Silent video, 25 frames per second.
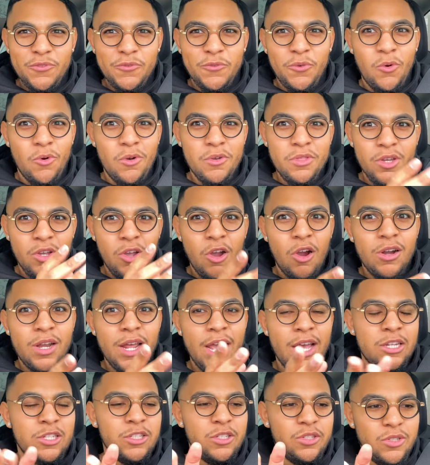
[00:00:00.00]
for the car to
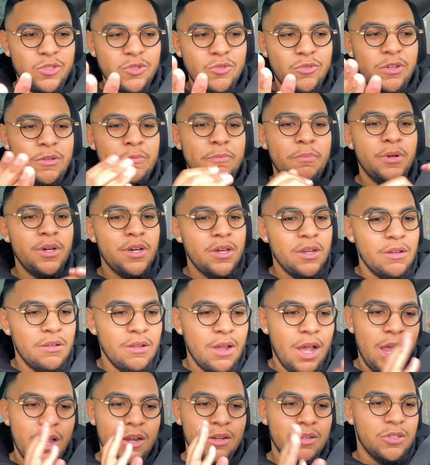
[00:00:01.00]
actually do it. But
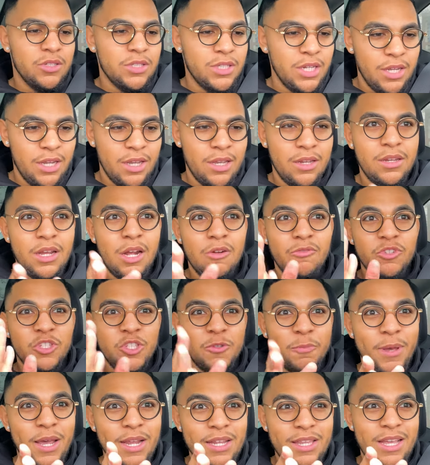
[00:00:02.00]
I understand. I
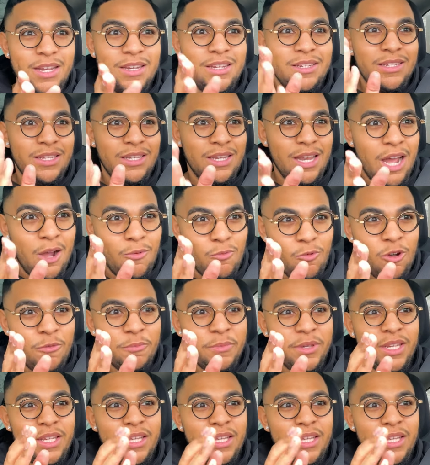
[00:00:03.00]
respect that it did not want me to